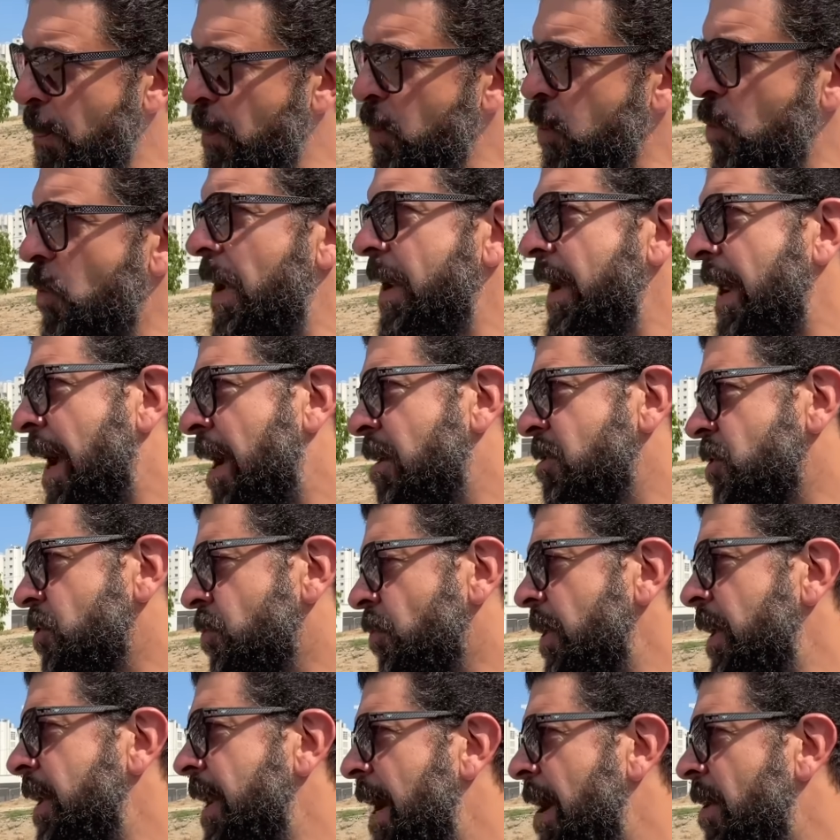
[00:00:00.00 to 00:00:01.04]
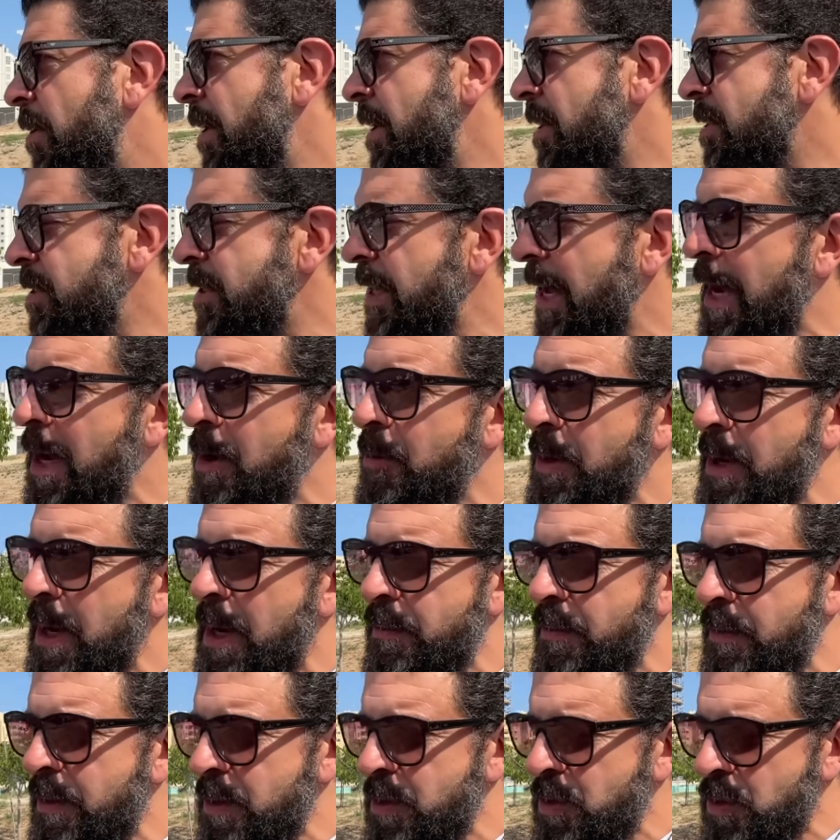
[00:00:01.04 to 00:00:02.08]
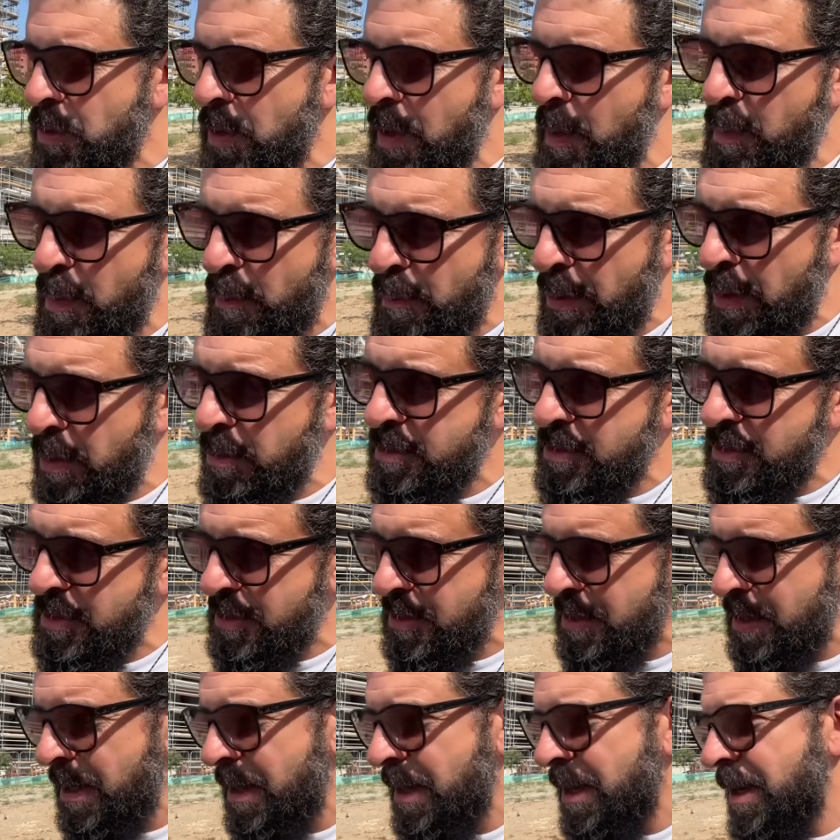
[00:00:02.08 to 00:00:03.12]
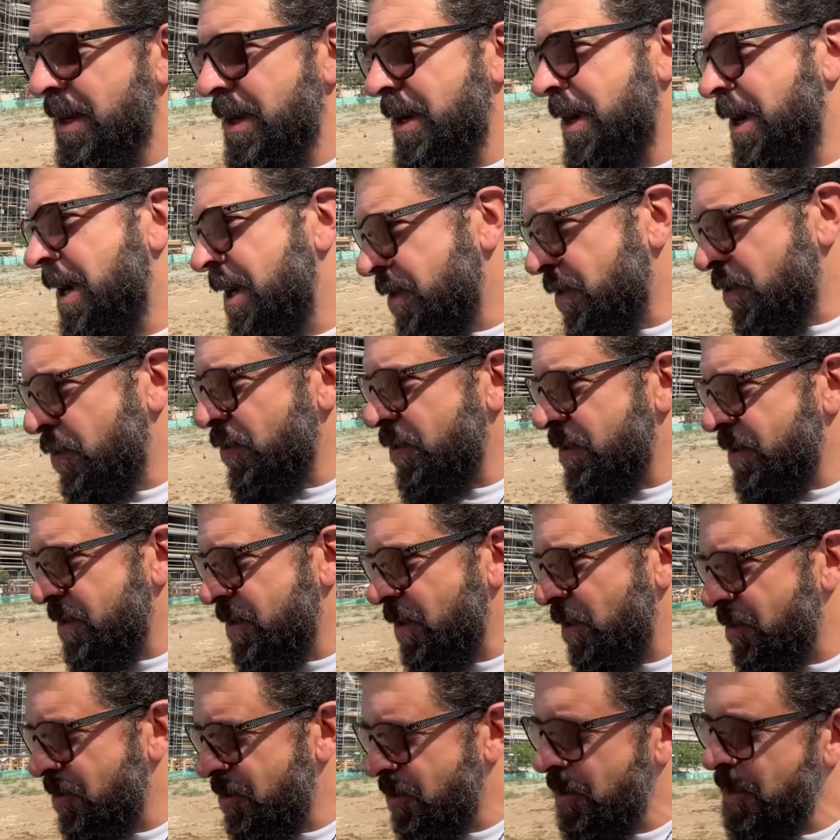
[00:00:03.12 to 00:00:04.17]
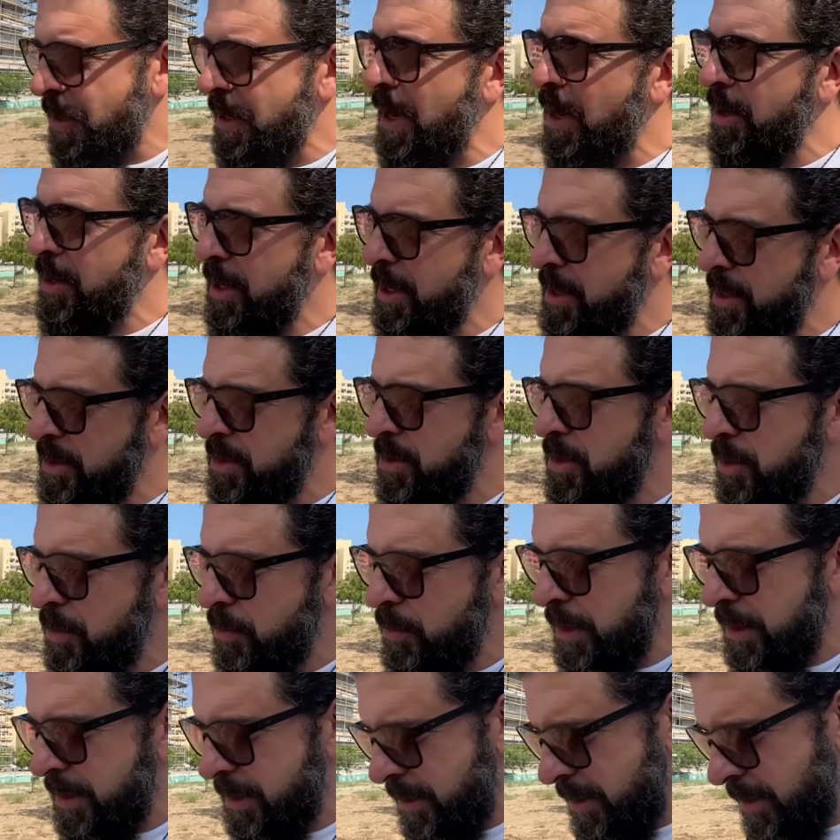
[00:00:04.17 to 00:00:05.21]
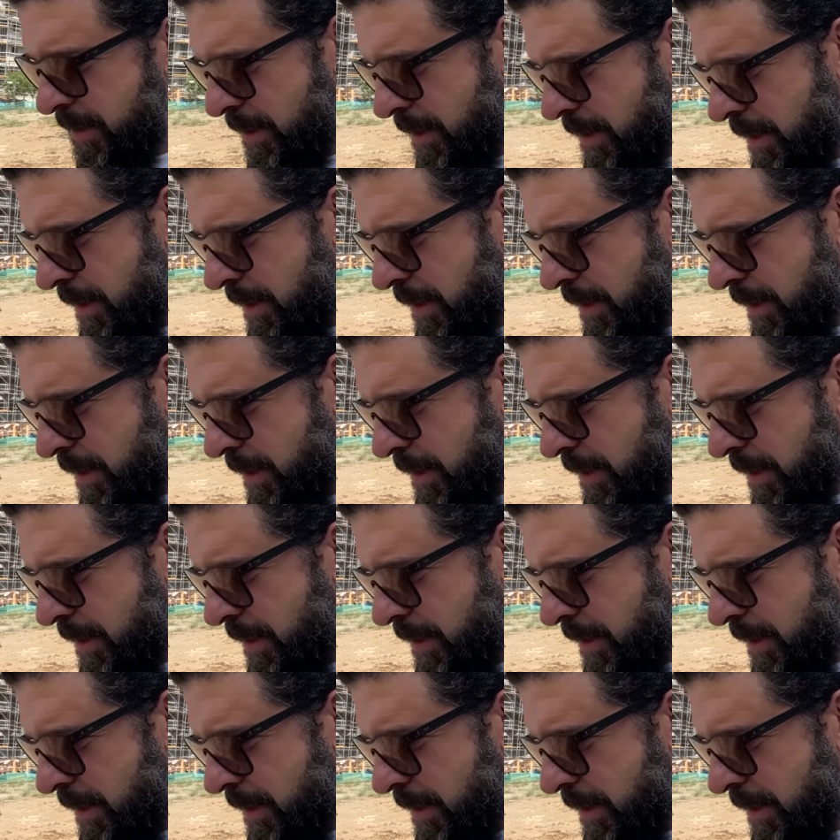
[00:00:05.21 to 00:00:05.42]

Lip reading: The White House readout is now whatever Trump posts on Truth Social. And I'll get into what